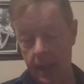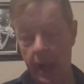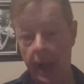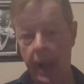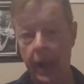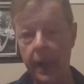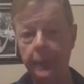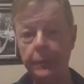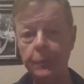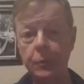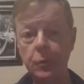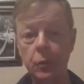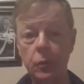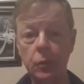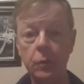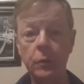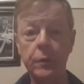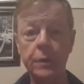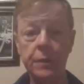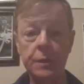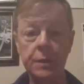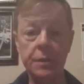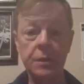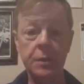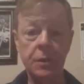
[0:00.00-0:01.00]
I am told
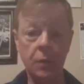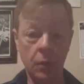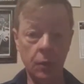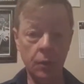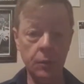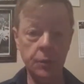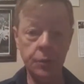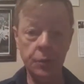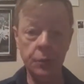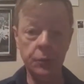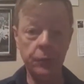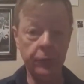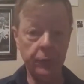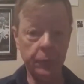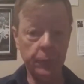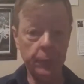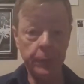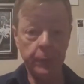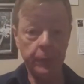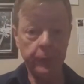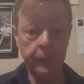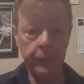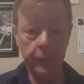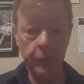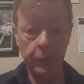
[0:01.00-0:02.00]
this is also from
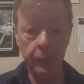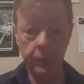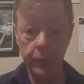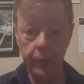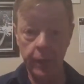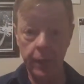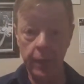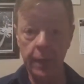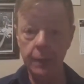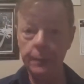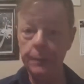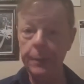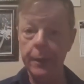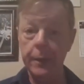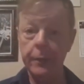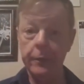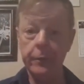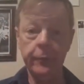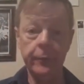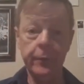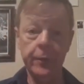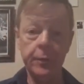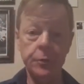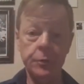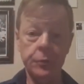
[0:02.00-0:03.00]
a video game. I
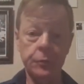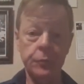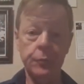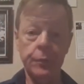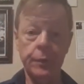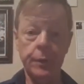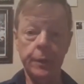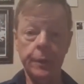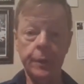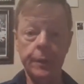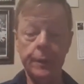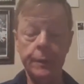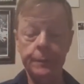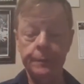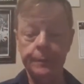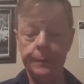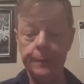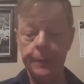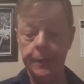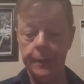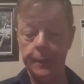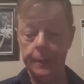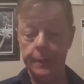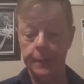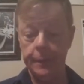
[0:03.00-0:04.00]
don't know if that's true or not,
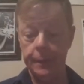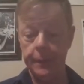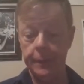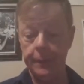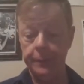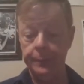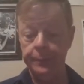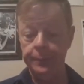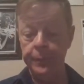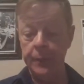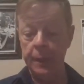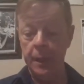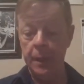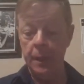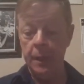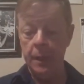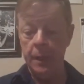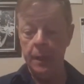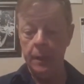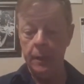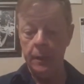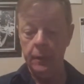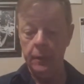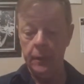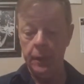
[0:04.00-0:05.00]
but
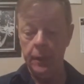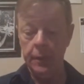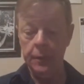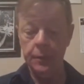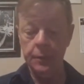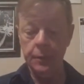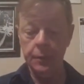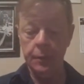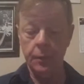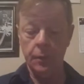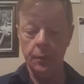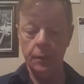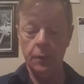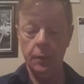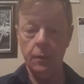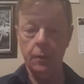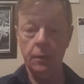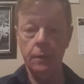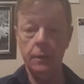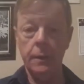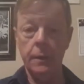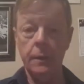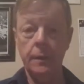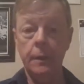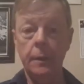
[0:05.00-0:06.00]
these are
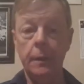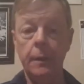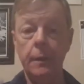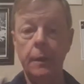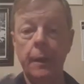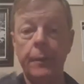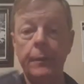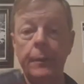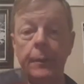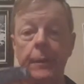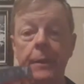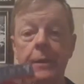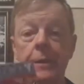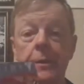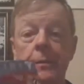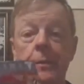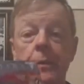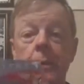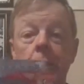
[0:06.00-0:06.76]
called, I think they're